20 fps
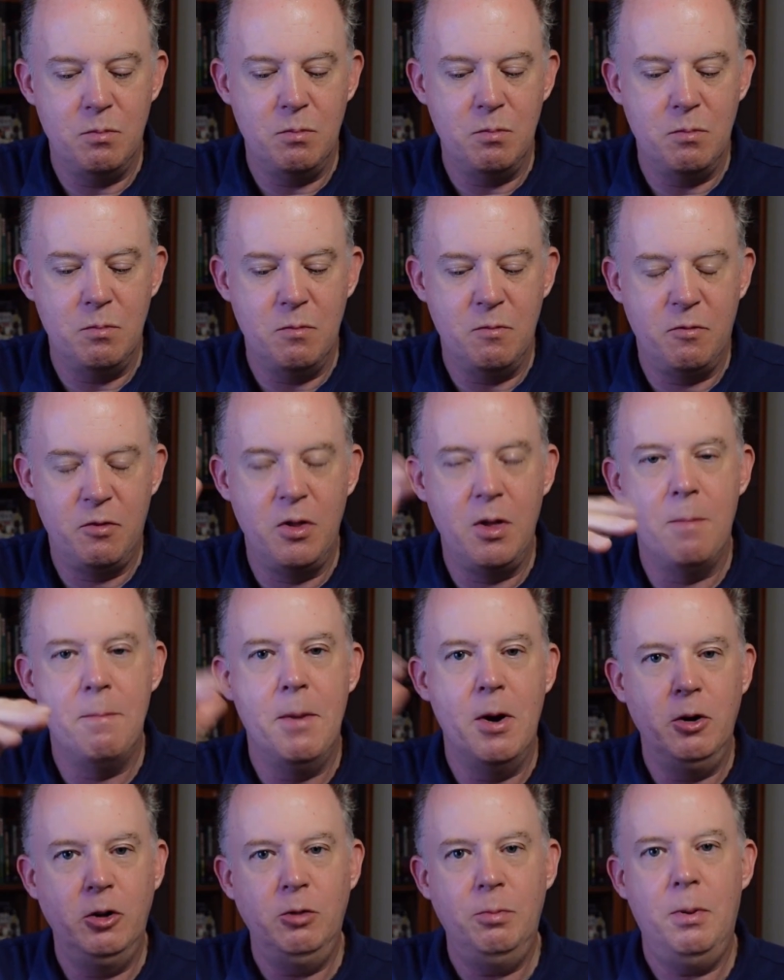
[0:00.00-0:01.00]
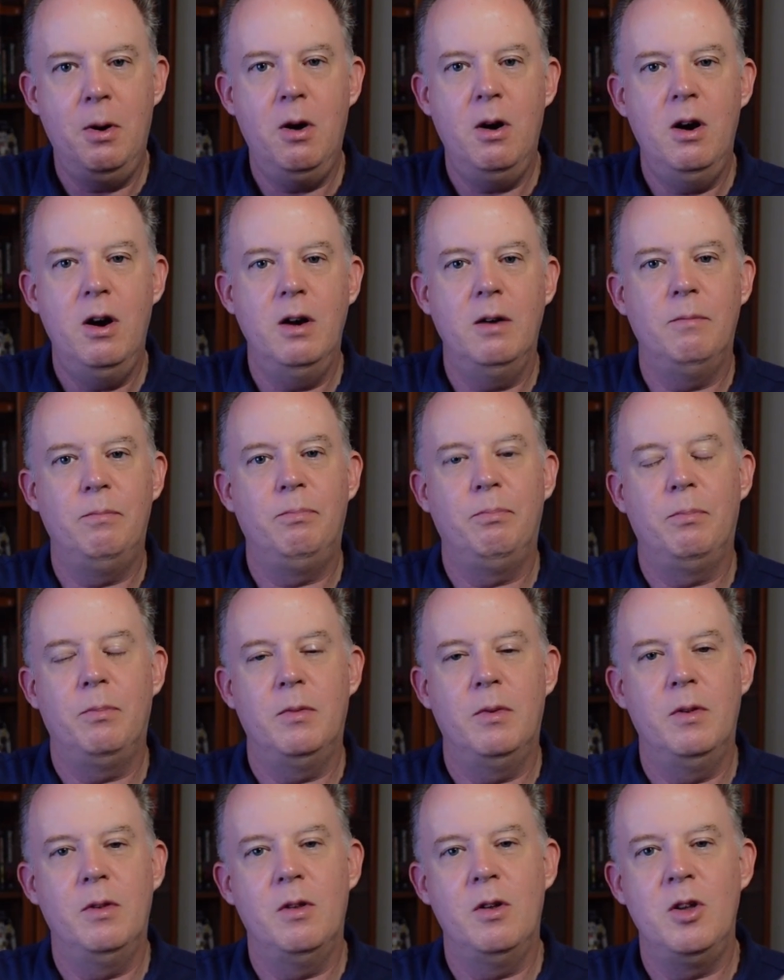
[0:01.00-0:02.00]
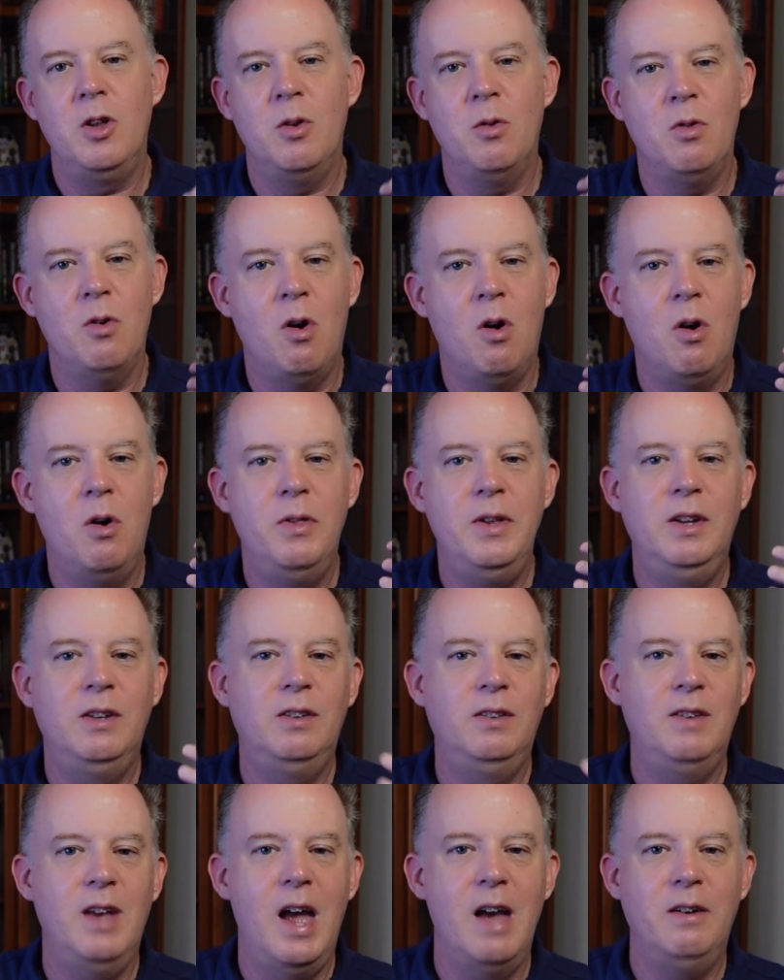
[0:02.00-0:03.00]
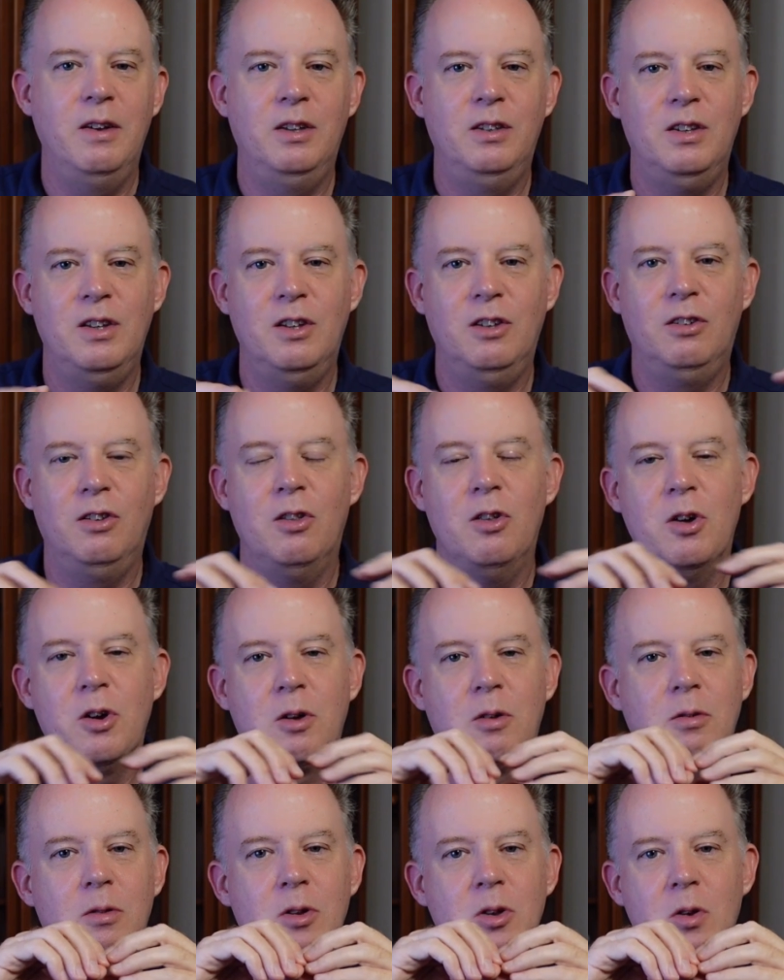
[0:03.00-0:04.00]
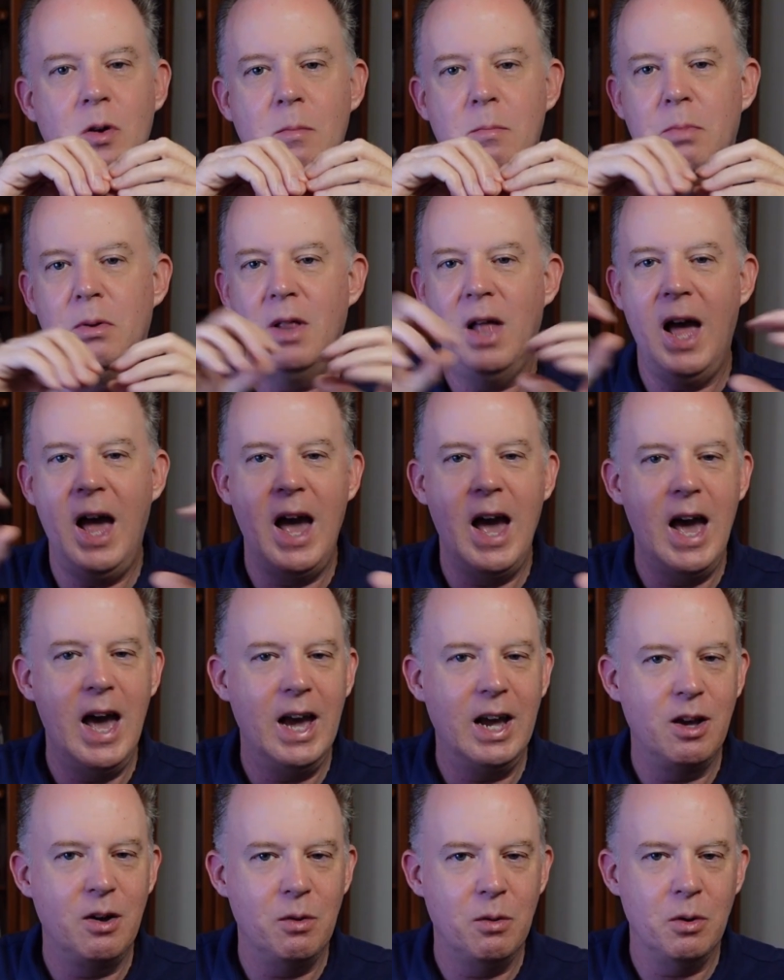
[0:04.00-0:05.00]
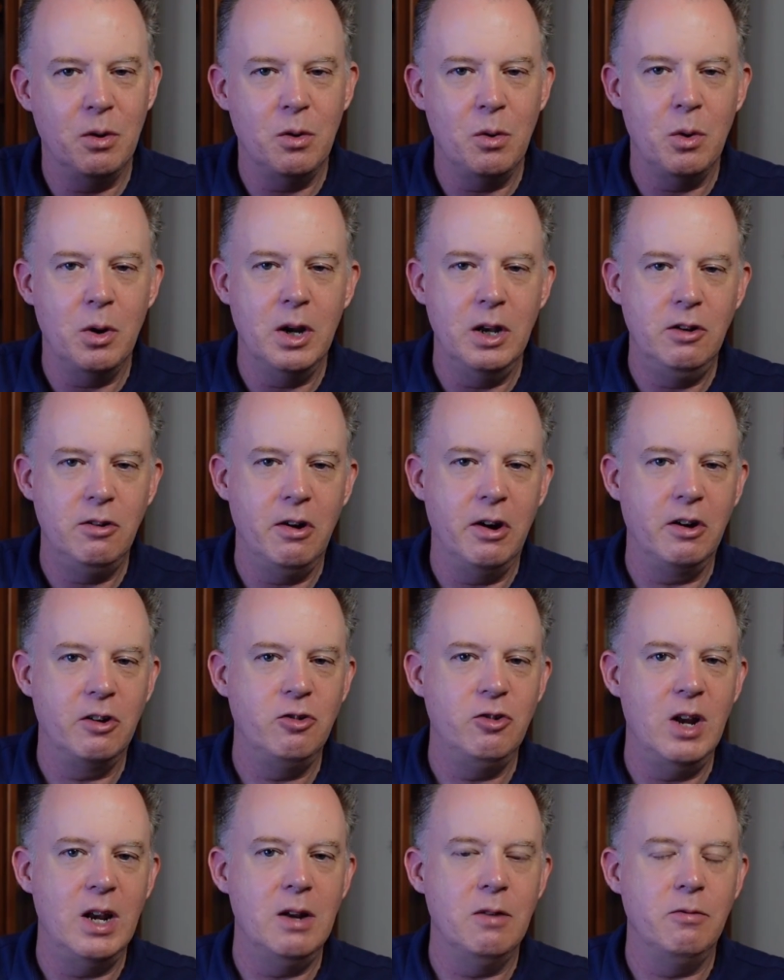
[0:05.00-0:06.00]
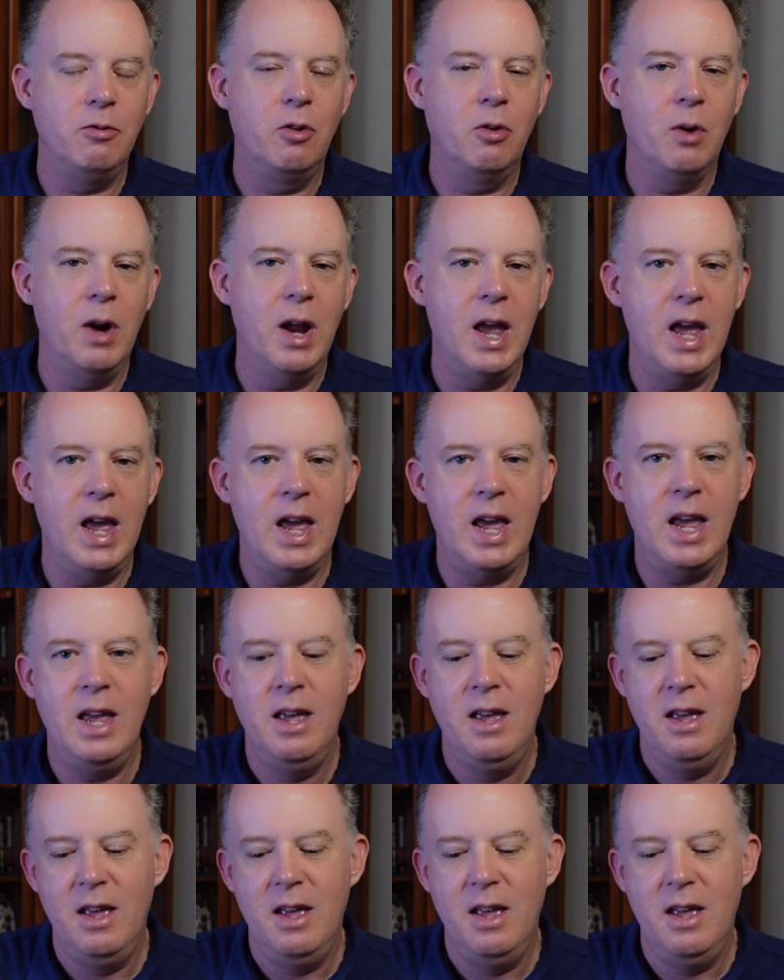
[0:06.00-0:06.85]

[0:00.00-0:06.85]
for the most part, all these styluses look, black or a dark shade of gray.